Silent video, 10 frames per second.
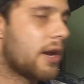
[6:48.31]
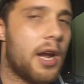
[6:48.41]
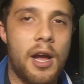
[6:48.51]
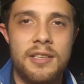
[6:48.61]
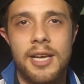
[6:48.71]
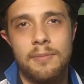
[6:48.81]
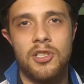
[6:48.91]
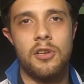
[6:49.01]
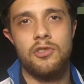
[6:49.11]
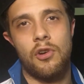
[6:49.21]

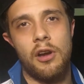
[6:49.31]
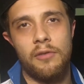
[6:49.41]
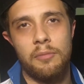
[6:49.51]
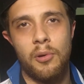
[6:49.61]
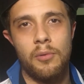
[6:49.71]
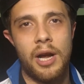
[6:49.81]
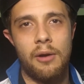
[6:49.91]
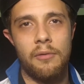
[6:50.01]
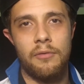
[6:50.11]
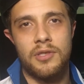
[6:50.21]
Samsung drive I pulled out
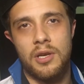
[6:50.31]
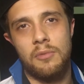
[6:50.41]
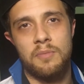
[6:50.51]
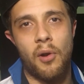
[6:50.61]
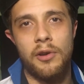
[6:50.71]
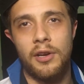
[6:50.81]
of someone's broken